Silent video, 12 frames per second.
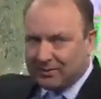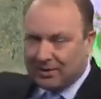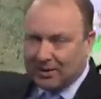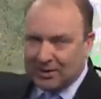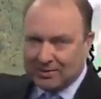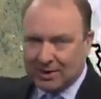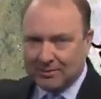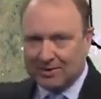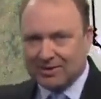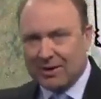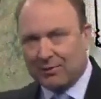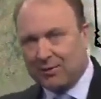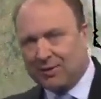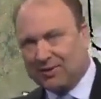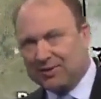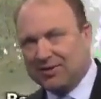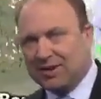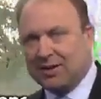The clouds coming southward.
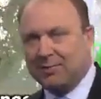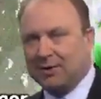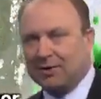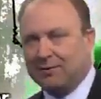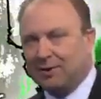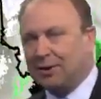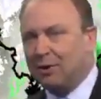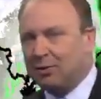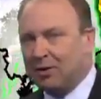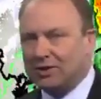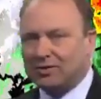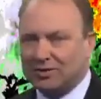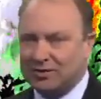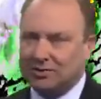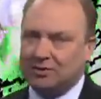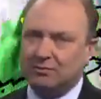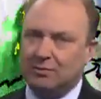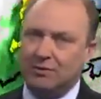This is that upper level low pressure
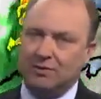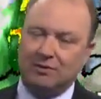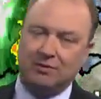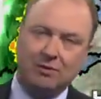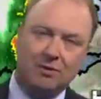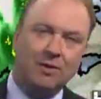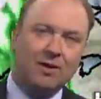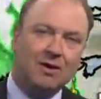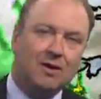system moving through